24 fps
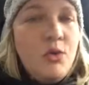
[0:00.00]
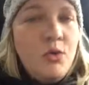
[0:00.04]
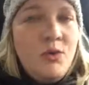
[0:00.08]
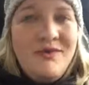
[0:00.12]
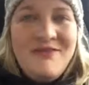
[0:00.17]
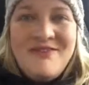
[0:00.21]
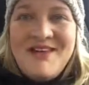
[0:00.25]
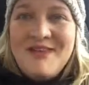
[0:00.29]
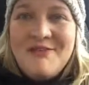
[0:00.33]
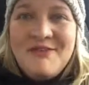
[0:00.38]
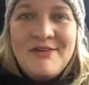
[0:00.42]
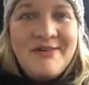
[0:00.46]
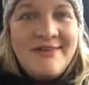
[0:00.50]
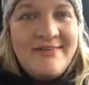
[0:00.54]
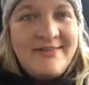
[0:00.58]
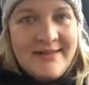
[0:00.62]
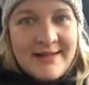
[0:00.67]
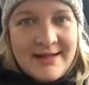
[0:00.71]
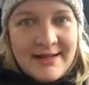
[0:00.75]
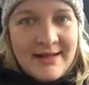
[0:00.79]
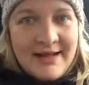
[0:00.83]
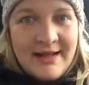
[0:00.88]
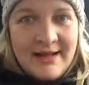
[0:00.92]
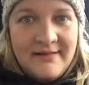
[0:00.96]
We've never
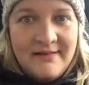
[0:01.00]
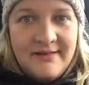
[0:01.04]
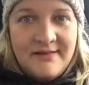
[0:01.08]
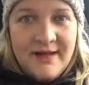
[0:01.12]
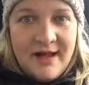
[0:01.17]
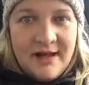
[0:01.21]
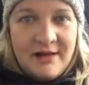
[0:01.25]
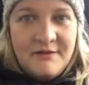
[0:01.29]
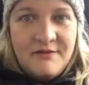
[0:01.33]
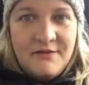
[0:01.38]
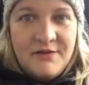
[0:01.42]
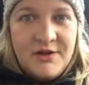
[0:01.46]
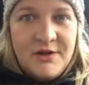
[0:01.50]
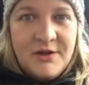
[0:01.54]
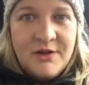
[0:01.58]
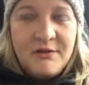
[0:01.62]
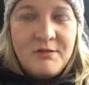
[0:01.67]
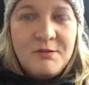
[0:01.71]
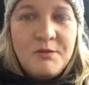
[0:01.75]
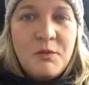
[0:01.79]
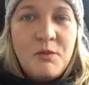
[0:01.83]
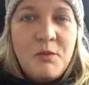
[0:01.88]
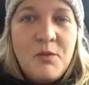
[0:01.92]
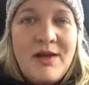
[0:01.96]
seen the inside of the
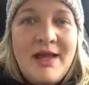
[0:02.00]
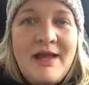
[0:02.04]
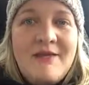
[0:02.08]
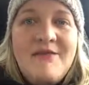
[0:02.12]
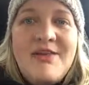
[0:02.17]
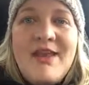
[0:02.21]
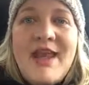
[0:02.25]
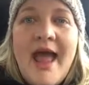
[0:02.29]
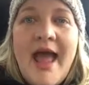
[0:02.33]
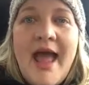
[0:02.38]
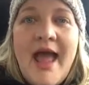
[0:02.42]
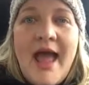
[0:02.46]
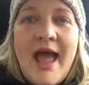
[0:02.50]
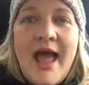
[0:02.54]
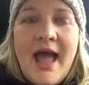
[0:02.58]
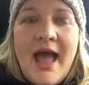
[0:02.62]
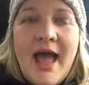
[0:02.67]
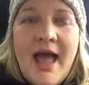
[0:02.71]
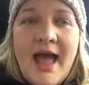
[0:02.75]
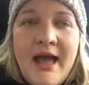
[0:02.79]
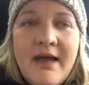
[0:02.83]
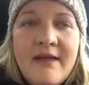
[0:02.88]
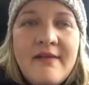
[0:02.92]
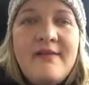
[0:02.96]
earth, but we have an
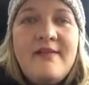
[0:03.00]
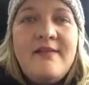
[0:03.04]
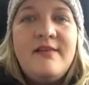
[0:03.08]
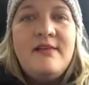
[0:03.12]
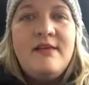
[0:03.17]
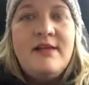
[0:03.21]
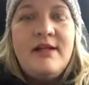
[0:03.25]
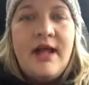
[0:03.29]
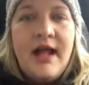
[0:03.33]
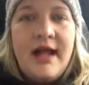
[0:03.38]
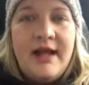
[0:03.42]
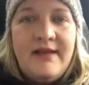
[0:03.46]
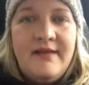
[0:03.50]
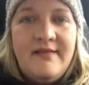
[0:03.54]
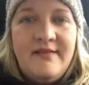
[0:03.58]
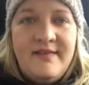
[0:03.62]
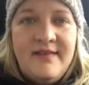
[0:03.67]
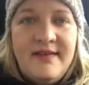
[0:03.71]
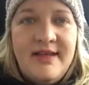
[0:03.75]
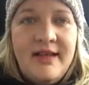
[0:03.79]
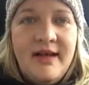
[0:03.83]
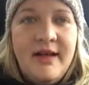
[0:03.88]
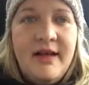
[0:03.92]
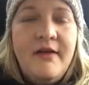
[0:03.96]
excellent
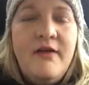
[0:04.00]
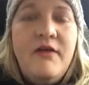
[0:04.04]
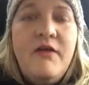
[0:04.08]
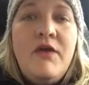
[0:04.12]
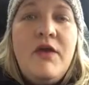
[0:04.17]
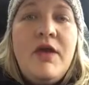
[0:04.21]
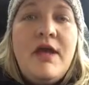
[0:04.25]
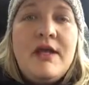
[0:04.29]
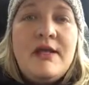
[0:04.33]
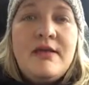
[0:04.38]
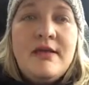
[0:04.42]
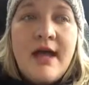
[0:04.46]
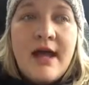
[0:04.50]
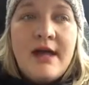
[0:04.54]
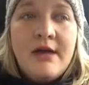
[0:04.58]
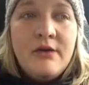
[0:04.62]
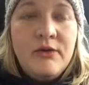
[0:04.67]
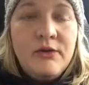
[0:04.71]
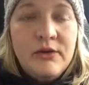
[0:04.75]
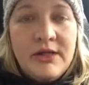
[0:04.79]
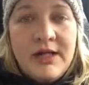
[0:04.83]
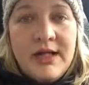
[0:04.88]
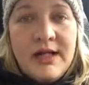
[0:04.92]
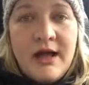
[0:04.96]
idea not
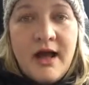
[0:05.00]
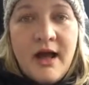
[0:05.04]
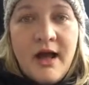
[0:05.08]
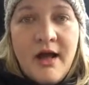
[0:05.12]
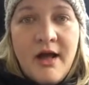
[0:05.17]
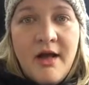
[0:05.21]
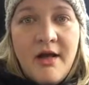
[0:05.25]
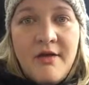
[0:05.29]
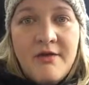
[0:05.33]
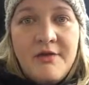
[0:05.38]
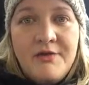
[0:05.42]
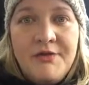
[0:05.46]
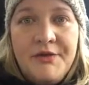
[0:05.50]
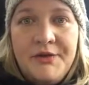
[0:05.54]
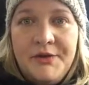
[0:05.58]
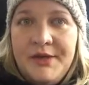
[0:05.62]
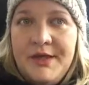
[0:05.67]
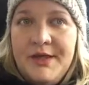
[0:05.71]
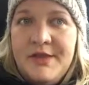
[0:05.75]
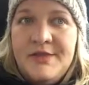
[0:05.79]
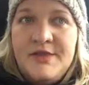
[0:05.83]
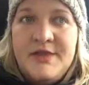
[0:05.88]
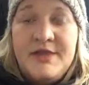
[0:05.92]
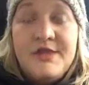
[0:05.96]
only of
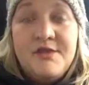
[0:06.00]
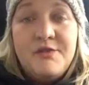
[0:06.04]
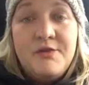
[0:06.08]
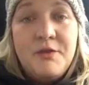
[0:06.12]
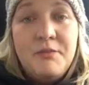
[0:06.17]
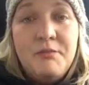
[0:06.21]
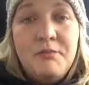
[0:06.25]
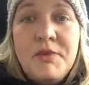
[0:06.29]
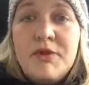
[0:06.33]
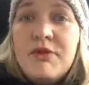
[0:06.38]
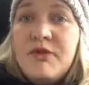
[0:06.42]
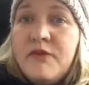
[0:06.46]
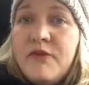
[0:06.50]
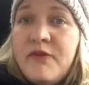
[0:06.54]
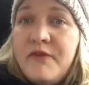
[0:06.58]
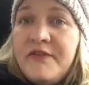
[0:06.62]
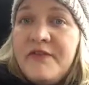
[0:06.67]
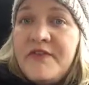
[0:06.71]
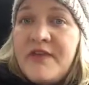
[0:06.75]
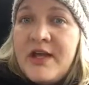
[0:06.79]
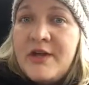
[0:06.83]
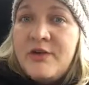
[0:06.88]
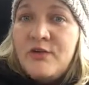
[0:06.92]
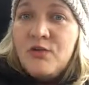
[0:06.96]
the different
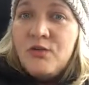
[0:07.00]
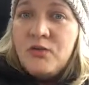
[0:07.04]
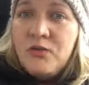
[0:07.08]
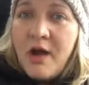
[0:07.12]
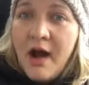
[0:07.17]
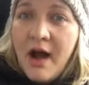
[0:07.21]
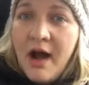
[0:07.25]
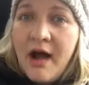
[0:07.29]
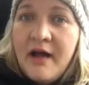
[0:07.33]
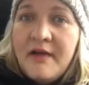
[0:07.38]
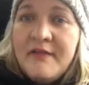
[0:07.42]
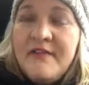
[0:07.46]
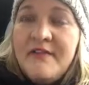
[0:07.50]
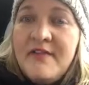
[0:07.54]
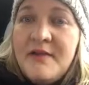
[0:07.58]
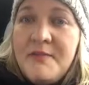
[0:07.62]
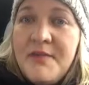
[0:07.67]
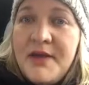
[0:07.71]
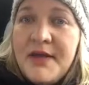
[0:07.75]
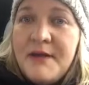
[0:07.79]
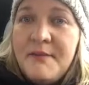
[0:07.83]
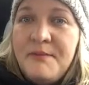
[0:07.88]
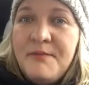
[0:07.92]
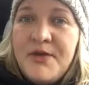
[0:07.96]
minerals and rocks that
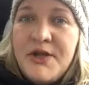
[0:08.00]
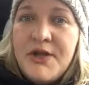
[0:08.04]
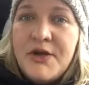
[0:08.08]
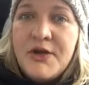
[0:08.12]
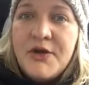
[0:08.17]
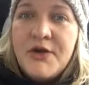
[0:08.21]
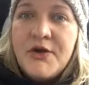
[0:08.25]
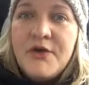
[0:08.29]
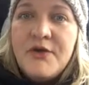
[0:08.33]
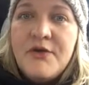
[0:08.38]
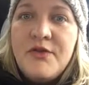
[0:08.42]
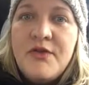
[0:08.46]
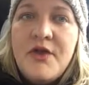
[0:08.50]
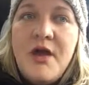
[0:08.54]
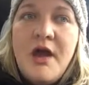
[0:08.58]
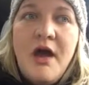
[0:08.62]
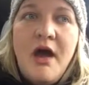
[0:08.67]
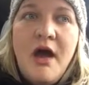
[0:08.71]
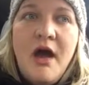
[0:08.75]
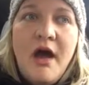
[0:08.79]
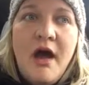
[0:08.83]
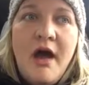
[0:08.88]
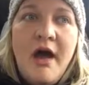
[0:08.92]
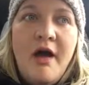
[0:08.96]
make up the earth,
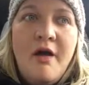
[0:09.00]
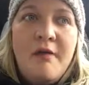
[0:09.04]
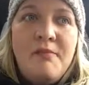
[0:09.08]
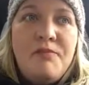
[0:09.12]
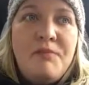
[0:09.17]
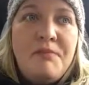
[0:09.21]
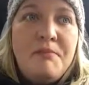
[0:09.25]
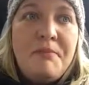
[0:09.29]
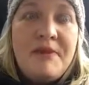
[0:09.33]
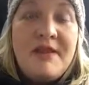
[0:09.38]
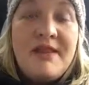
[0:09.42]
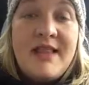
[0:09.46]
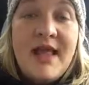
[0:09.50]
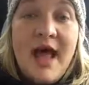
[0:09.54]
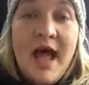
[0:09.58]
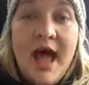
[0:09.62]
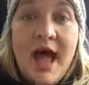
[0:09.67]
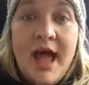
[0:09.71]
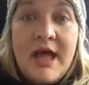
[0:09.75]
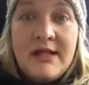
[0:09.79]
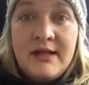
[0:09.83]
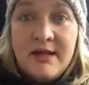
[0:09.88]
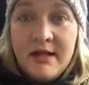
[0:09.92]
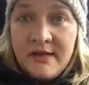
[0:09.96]
but
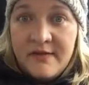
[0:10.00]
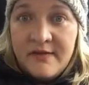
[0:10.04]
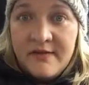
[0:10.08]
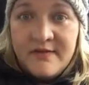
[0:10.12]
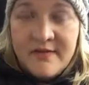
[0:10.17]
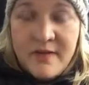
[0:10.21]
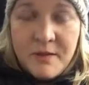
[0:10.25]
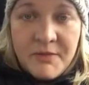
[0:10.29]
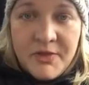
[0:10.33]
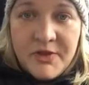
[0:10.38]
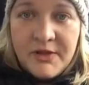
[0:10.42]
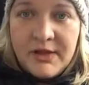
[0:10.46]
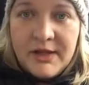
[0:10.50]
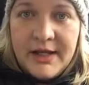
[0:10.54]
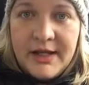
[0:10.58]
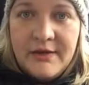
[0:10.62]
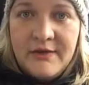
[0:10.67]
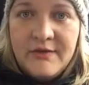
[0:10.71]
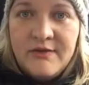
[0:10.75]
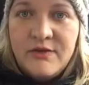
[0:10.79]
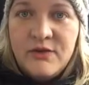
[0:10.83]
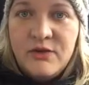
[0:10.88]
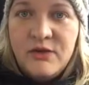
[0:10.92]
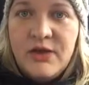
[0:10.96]
that some of the
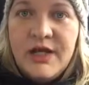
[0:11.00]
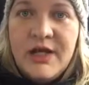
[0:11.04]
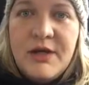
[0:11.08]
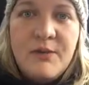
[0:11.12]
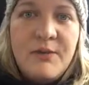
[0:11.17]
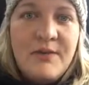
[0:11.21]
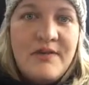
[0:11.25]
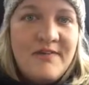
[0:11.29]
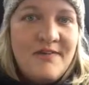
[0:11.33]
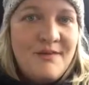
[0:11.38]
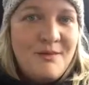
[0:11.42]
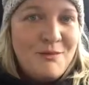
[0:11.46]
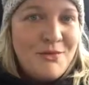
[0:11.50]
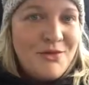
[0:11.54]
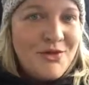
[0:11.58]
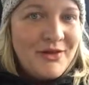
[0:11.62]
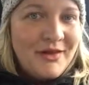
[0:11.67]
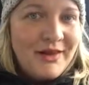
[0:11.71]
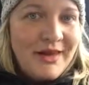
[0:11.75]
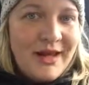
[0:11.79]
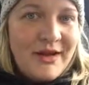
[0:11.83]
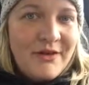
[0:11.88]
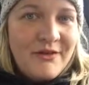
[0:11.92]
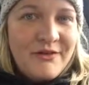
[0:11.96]
layers are liquid, some of the
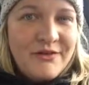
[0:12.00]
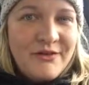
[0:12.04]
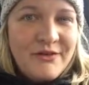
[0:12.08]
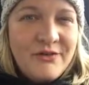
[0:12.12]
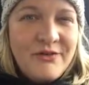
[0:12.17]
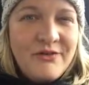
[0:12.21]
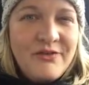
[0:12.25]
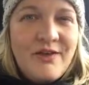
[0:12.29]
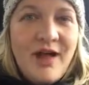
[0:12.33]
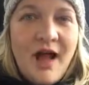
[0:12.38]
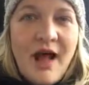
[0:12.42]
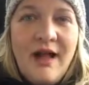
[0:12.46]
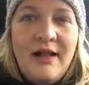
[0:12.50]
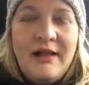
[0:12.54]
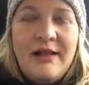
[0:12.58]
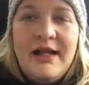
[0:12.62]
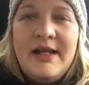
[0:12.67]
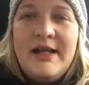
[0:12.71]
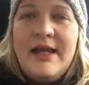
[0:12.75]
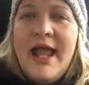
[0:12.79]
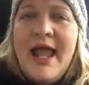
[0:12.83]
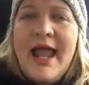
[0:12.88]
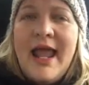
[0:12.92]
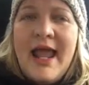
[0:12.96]
layers are
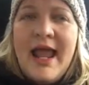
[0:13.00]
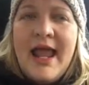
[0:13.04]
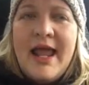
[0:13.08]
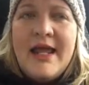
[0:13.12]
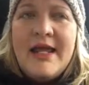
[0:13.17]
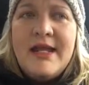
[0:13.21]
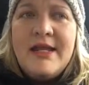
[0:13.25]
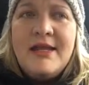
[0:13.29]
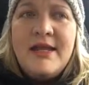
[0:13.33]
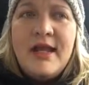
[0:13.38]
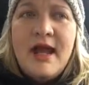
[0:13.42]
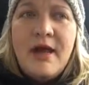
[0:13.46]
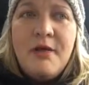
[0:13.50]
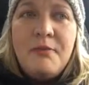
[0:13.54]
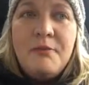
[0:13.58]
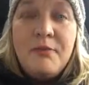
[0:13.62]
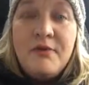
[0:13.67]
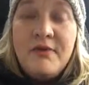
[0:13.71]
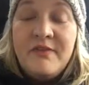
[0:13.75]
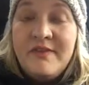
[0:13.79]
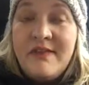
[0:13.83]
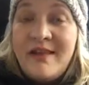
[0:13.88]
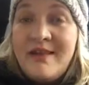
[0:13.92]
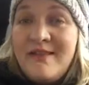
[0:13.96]
solid, and
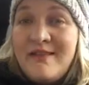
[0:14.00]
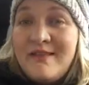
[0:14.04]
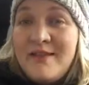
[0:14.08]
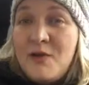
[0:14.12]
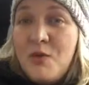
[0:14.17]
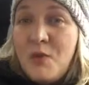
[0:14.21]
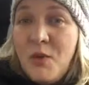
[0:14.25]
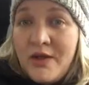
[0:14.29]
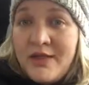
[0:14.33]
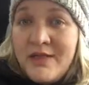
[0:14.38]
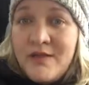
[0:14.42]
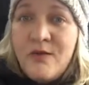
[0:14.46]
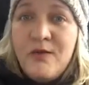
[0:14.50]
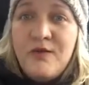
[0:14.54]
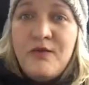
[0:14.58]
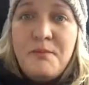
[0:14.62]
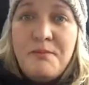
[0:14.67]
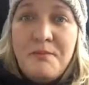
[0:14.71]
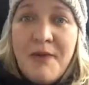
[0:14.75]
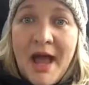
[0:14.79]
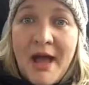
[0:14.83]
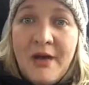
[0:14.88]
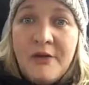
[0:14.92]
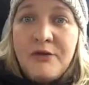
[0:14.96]
precisely what those
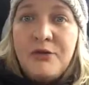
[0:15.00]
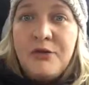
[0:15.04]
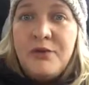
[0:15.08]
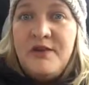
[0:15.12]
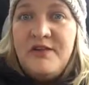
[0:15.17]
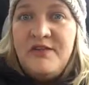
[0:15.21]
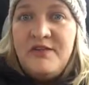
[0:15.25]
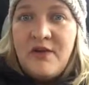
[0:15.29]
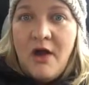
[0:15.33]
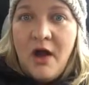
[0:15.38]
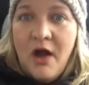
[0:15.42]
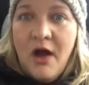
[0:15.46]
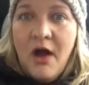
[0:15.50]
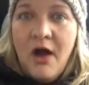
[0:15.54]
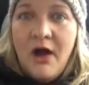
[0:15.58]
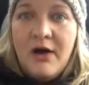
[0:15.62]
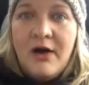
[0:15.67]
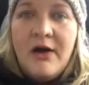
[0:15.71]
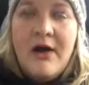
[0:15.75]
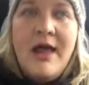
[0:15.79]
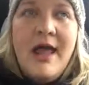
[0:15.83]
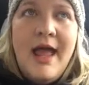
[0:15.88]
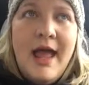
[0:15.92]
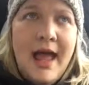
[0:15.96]
boundaries
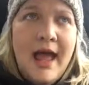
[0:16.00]
are.